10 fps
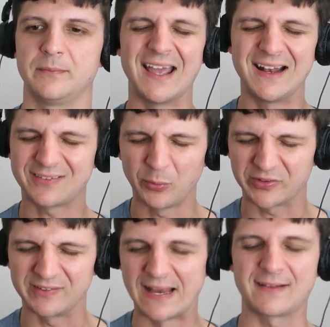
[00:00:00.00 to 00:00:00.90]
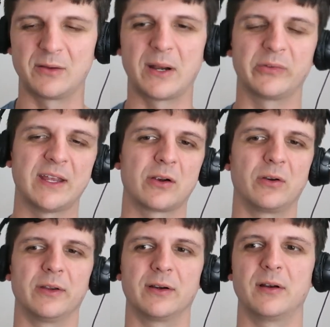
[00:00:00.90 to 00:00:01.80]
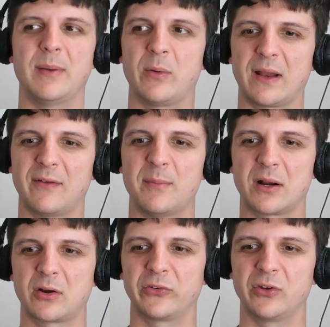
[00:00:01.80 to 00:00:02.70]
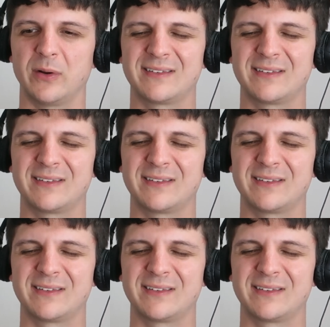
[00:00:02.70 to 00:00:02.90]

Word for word: And it's almost exactly what I was saying earlier about what I love about Karasuno.